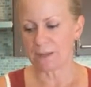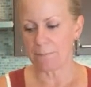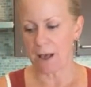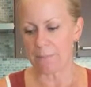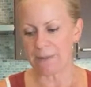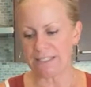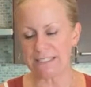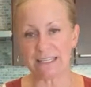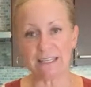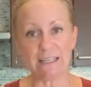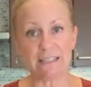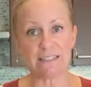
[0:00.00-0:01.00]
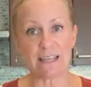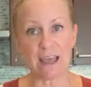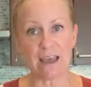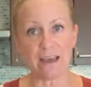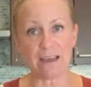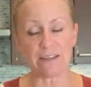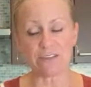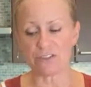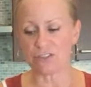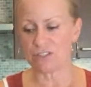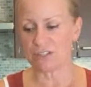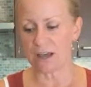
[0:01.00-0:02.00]
poppy seeds
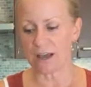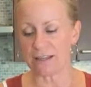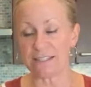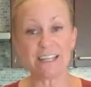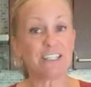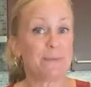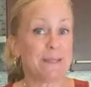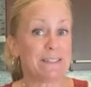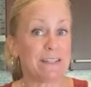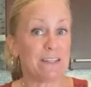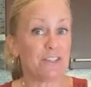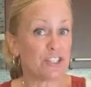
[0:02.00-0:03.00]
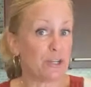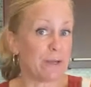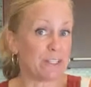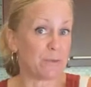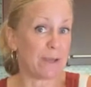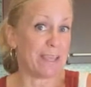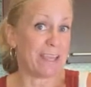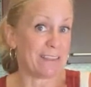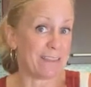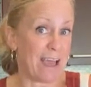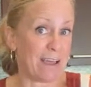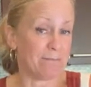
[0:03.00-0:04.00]
and sesame seeds to it so I can
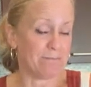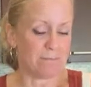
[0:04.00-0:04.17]
get that